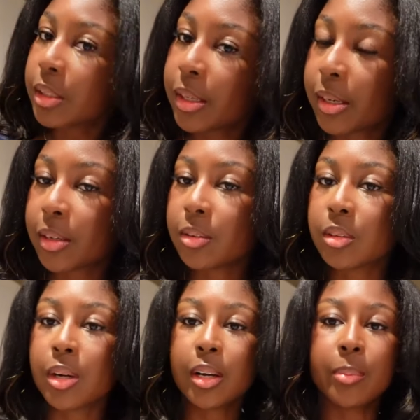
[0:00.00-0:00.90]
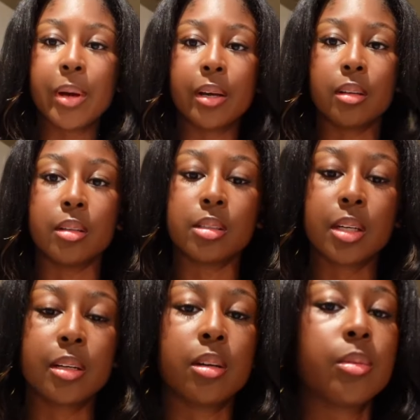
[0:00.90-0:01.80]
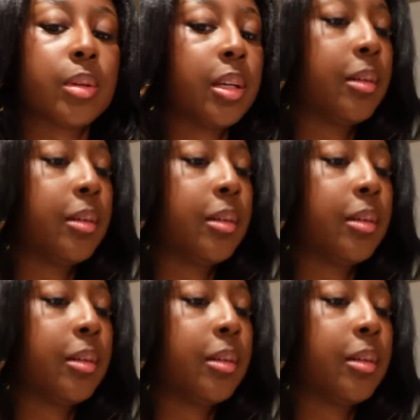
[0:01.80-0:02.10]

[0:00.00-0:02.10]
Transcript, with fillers: Yeah, I don't know how the back looks. I don't really